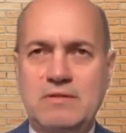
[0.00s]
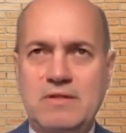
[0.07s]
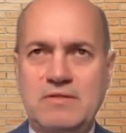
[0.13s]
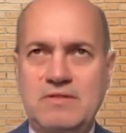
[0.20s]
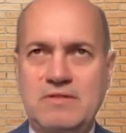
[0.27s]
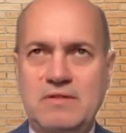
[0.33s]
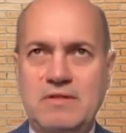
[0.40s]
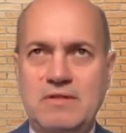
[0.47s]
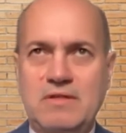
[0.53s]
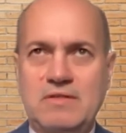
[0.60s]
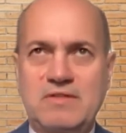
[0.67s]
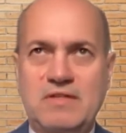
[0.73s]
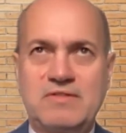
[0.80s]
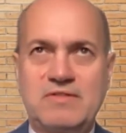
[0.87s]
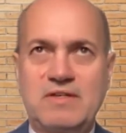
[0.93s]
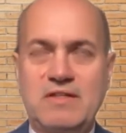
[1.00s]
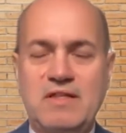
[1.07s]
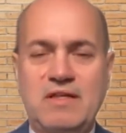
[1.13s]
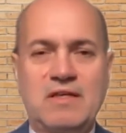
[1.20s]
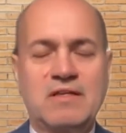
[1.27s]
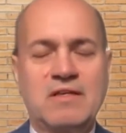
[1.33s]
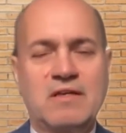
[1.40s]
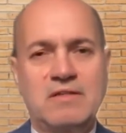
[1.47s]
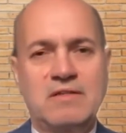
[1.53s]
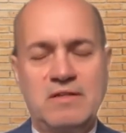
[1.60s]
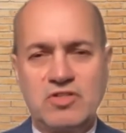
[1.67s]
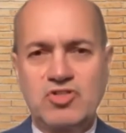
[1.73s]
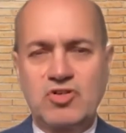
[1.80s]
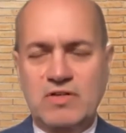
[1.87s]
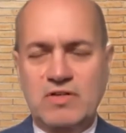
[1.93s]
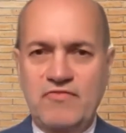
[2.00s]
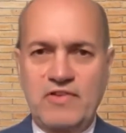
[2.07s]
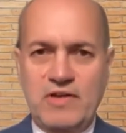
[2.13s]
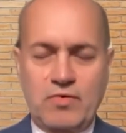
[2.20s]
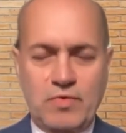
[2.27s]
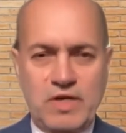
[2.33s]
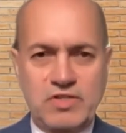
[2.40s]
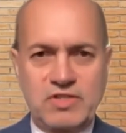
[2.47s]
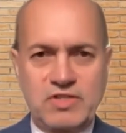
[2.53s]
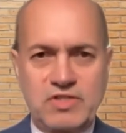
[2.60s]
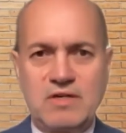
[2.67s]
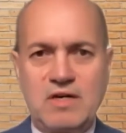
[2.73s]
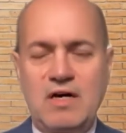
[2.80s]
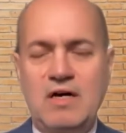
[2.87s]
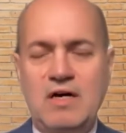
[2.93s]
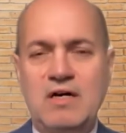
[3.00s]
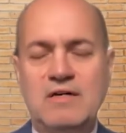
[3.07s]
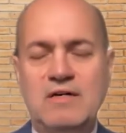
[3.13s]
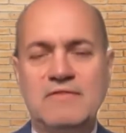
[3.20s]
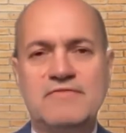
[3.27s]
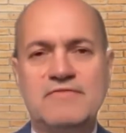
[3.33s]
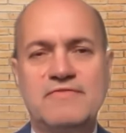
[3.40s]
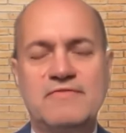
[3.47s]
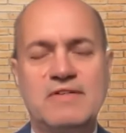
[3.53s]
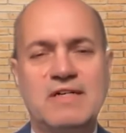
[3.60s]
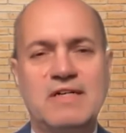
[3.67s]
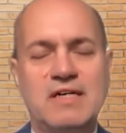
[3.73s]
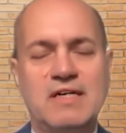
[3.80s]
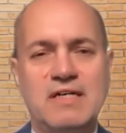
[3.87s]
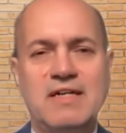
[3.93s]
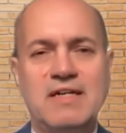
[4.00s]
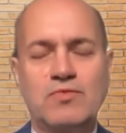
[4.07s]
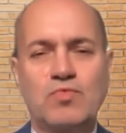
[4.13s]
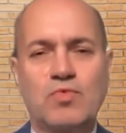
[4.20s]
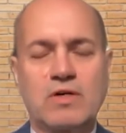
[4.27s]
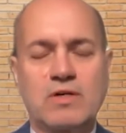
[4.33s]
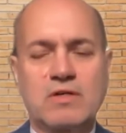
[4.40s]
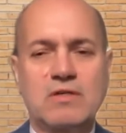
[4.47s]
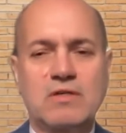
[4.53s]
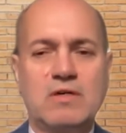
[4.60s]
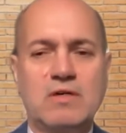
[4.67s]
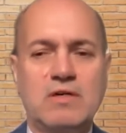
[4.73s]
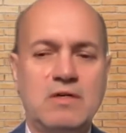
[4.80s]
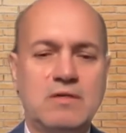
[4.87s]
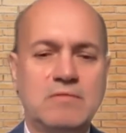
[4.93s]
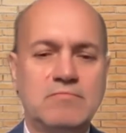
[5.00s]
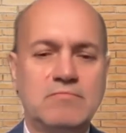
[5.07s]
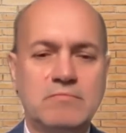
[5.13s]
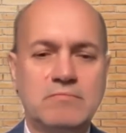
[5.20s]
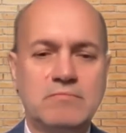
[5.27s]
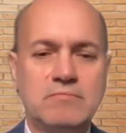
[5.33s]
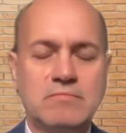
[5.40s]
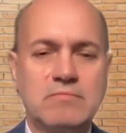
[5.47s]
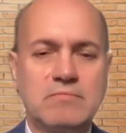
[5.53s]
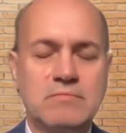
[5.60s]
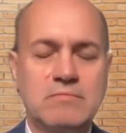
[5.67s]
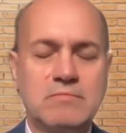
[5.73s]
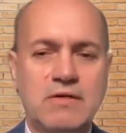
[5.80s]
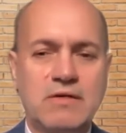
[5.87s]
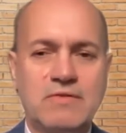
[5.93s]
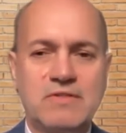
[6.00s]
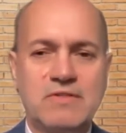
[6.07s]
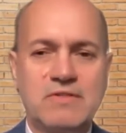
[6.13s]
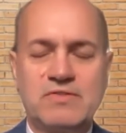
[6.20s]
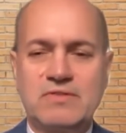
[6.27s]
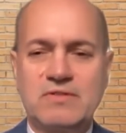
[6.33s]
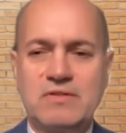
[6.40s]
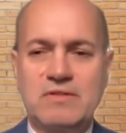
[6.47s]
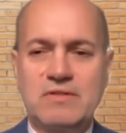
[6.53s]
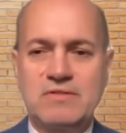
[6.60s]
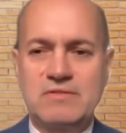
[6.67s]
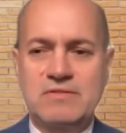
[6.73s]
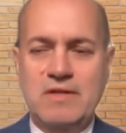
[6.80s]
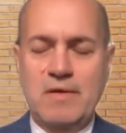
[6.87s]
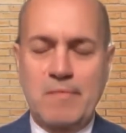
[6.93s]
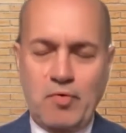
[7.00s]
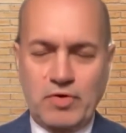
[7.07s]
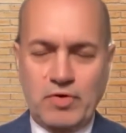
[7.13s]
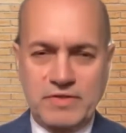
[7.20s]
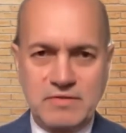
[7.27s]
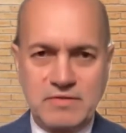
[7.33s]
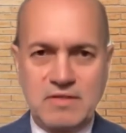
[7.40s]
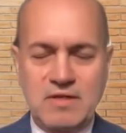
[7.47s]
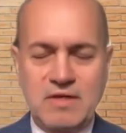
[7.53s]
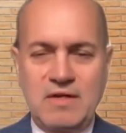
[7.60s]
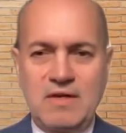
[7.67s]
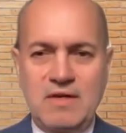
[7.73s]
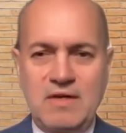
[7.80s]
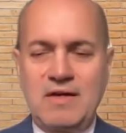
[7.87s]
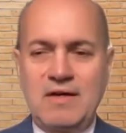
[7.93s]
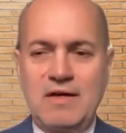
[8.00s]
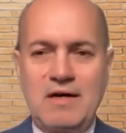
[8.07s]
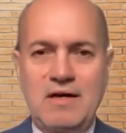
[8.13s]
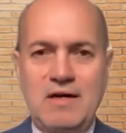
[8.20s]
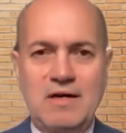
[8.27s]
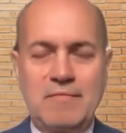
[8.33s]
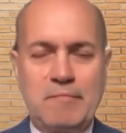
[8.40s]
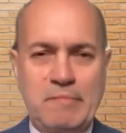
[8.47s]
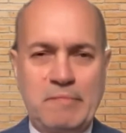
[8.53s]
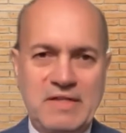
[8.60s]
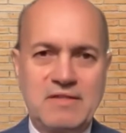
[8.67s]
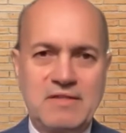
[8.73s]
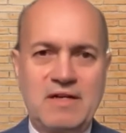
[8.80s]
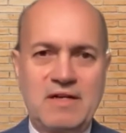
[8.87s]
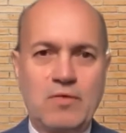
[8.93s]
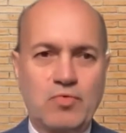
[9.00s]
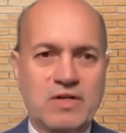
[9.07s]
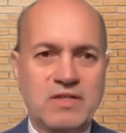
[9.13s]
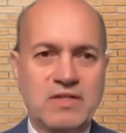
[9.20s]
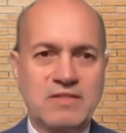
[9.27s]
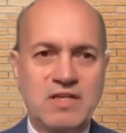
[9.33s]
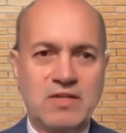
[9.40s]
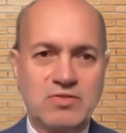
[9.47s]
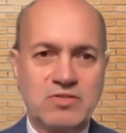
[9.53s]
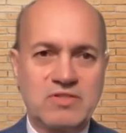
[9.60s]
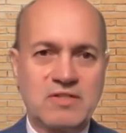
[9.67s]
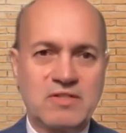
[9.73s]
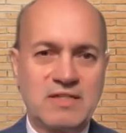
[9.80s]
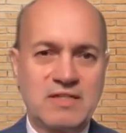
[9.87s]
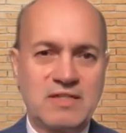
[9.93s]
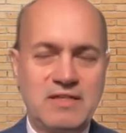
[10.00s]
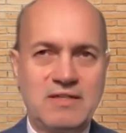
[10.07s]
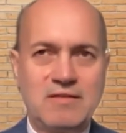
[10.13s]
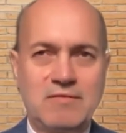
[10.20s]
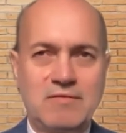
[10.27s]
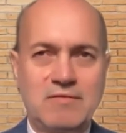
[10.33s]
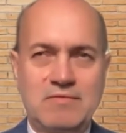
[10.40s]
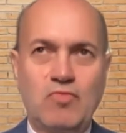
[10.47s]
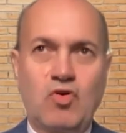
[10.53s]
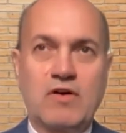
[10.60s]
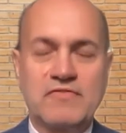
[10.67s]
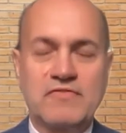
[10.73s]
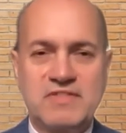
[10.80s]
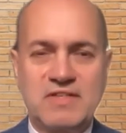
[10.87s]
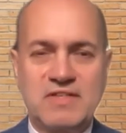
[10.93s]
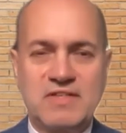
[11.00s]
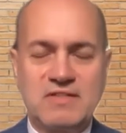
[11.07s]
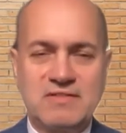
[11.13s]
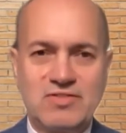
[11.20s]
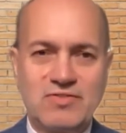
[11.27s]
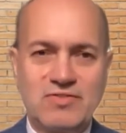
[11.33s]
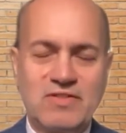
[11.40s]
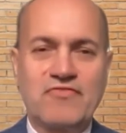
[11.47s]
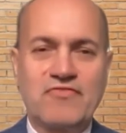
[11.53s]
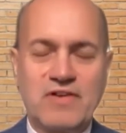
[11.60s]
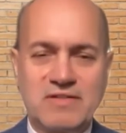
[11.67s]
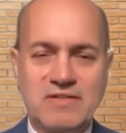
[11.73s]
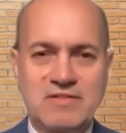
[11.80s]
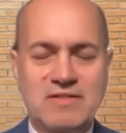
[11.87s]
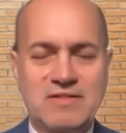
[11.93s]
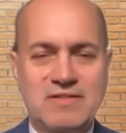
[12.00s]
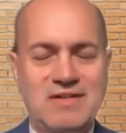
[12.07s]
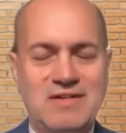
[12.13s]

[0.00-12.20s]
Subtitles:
as I said, the initial configuration of a network, you know, is important, but the network continuously morphs into different